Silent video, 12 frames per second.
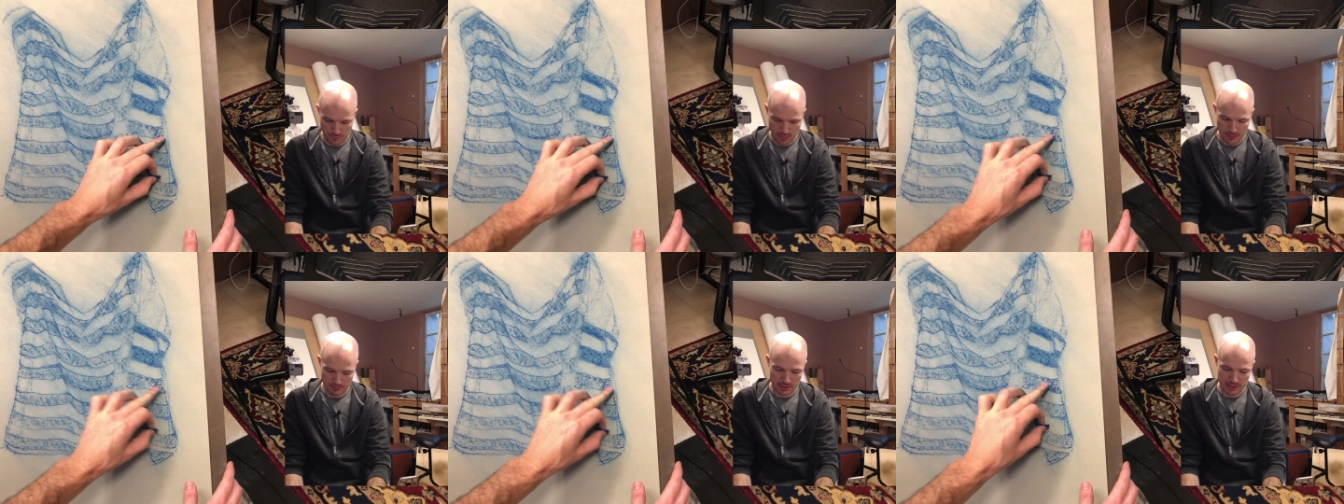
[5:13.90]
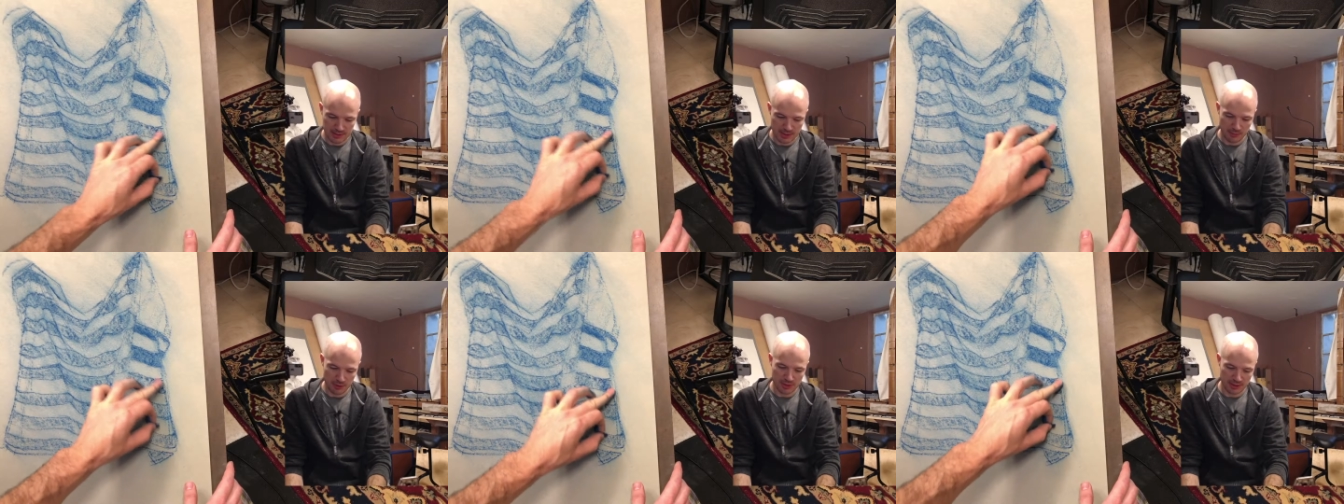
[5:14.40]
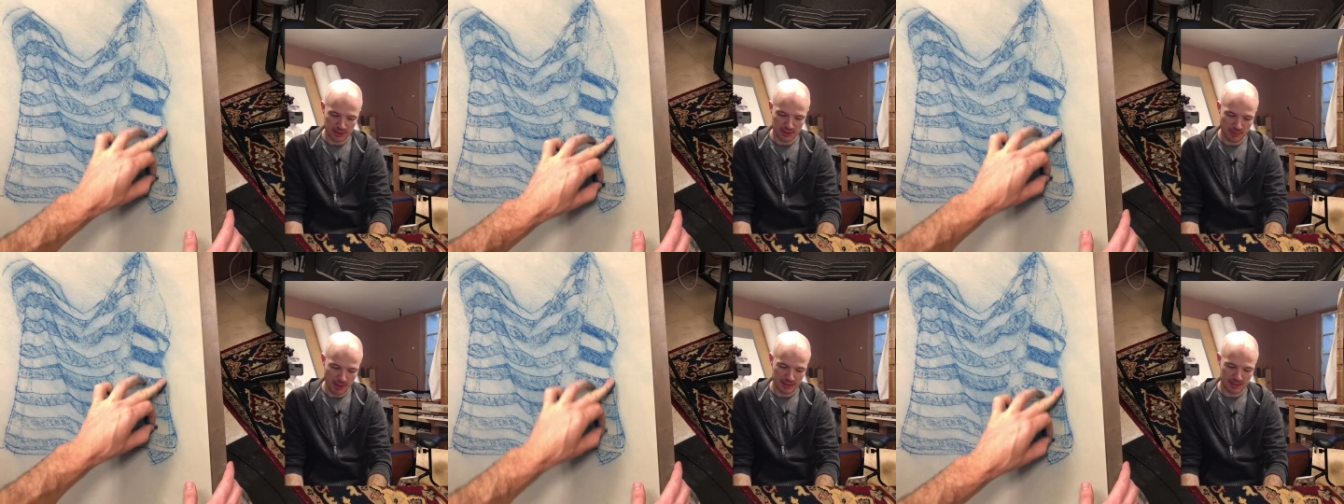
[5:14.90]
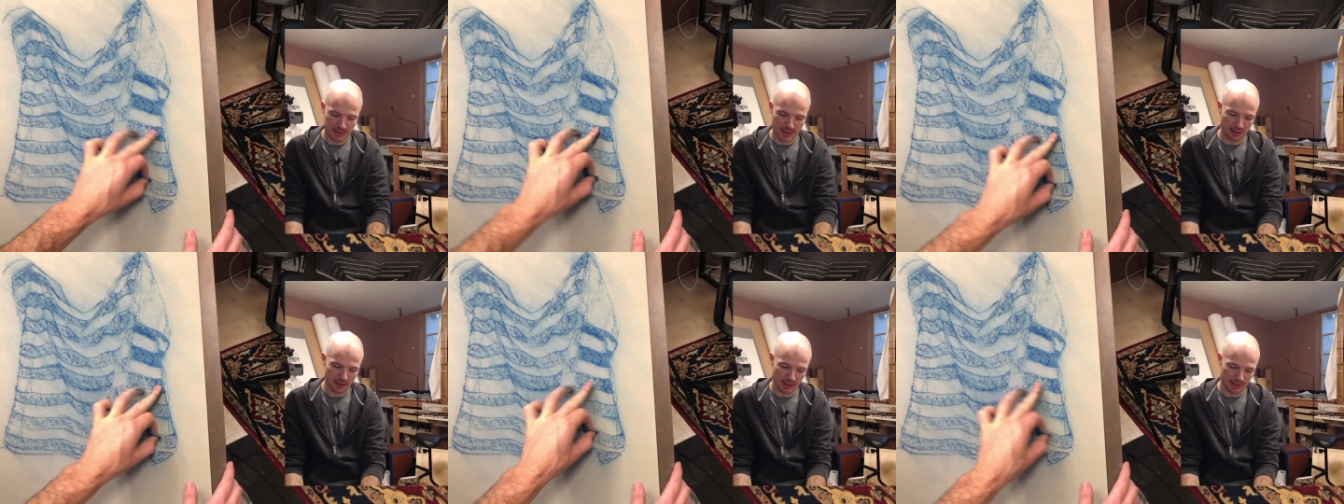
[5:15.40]
Because I'm using this
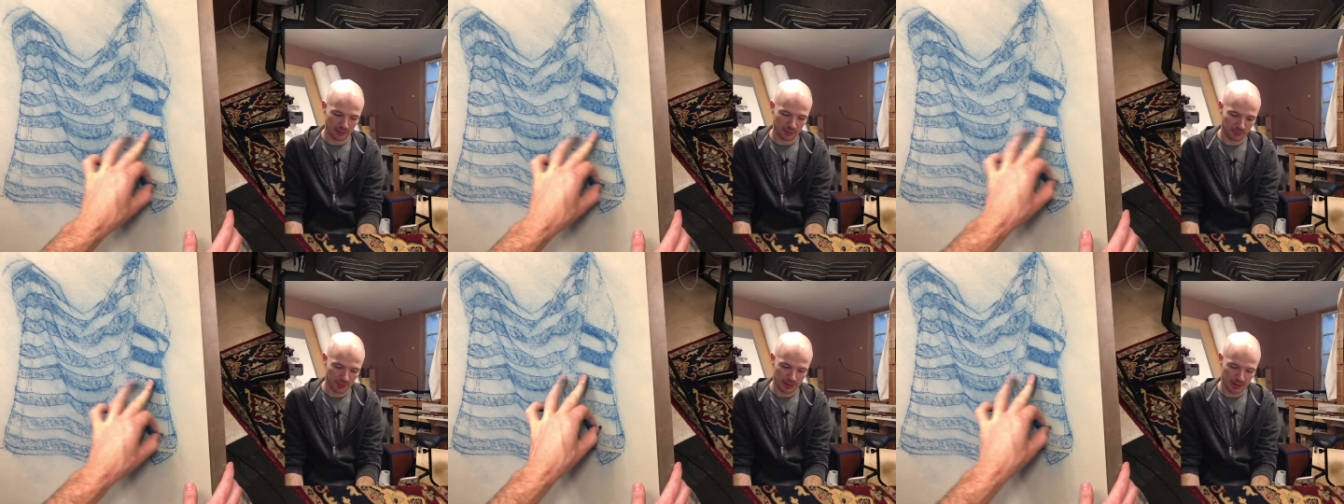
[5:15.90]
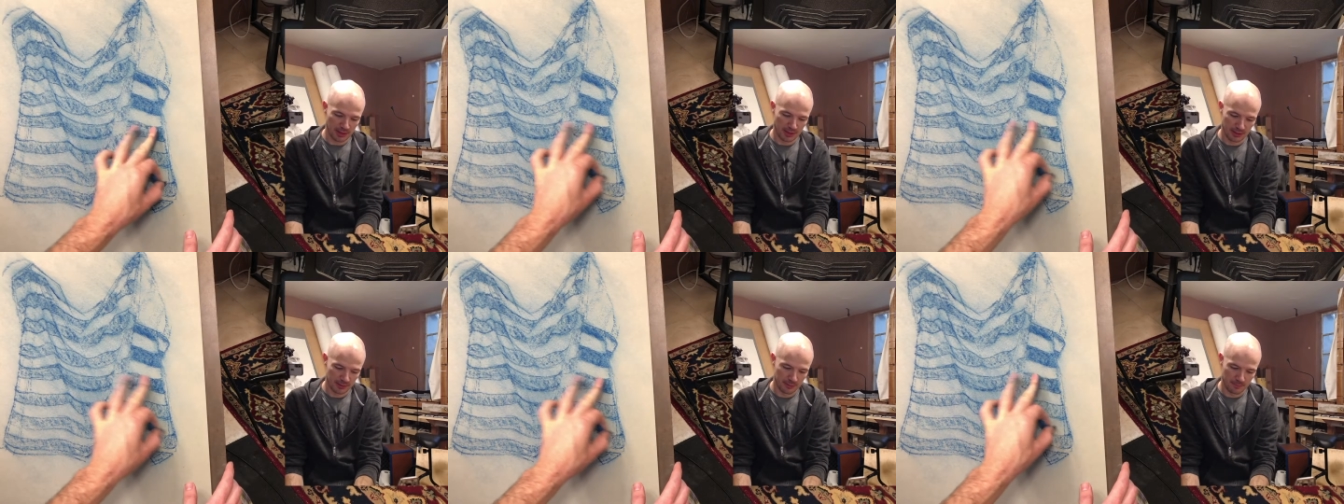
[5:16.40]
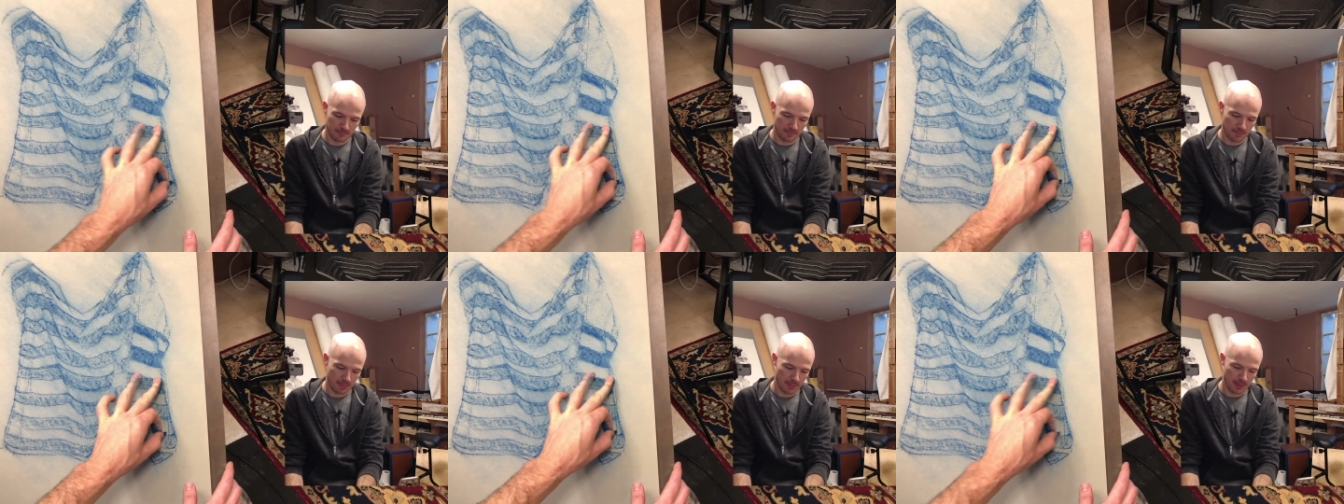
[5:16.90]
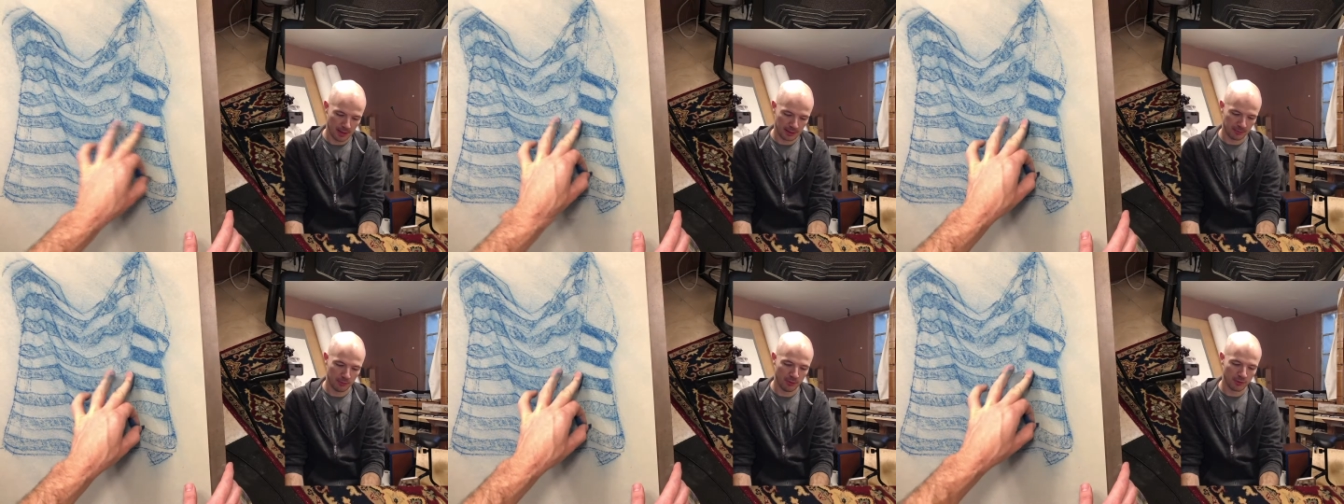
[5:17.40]
pastel, I can
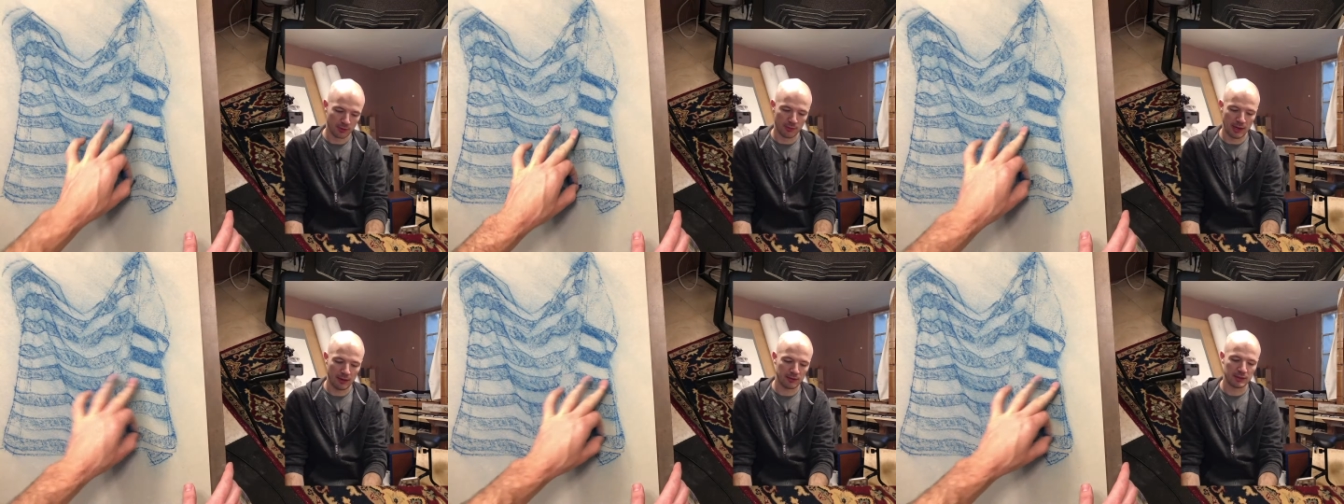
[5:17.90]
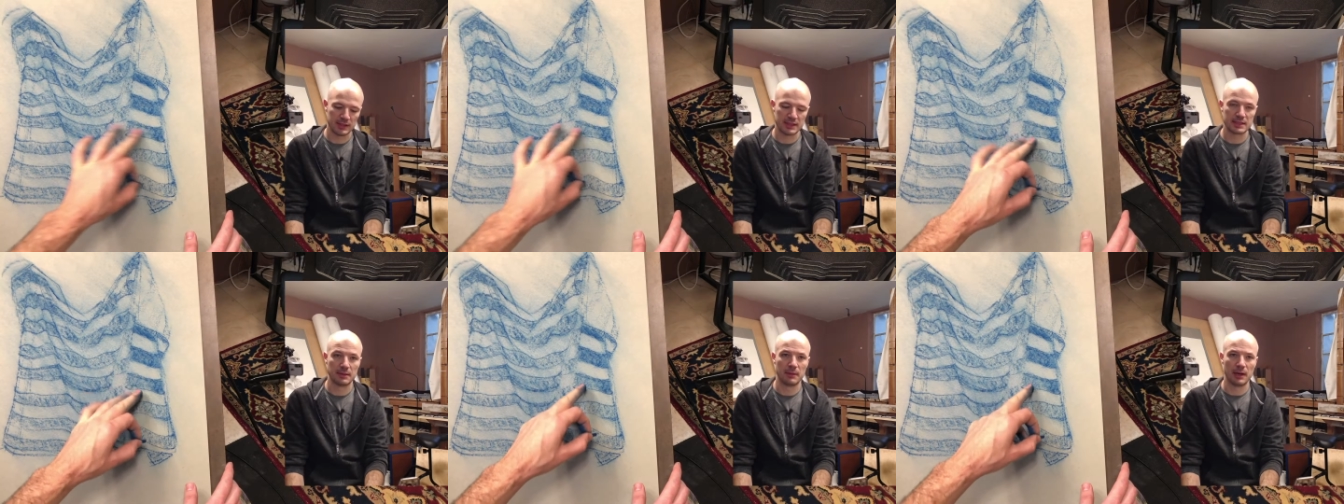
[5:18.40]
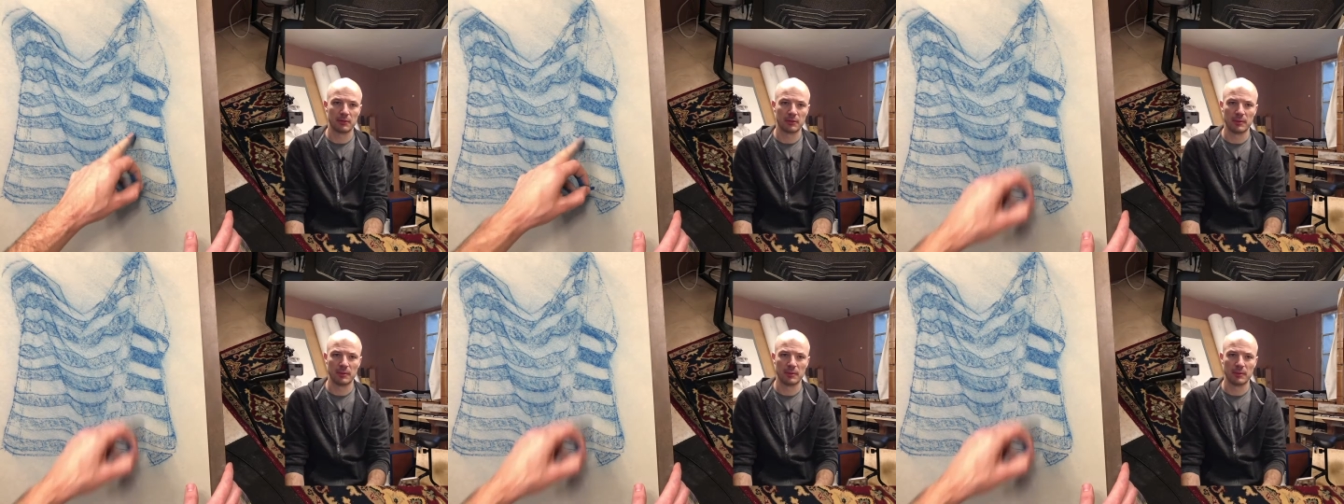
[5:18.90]
move it around a decent amount with my